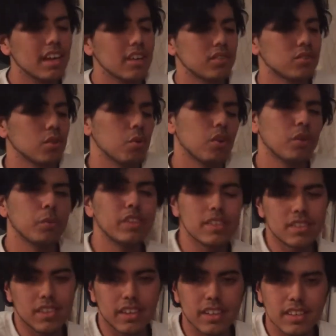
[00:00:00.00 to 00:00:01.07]
So what we
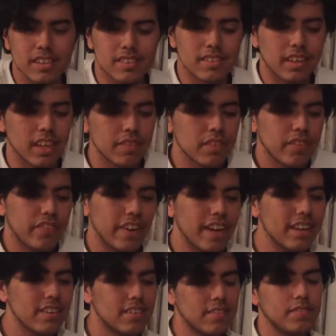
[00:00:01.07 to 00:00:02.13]
decided is to give the
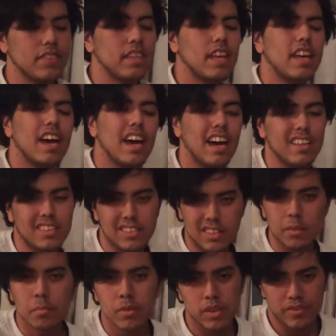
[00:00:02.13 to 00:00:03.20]
fan a
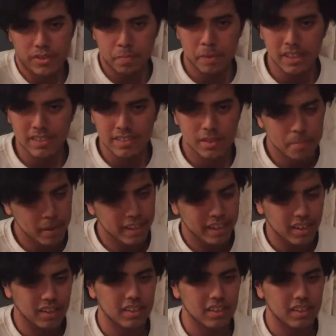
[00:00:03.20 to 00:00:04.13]
number of speeds depending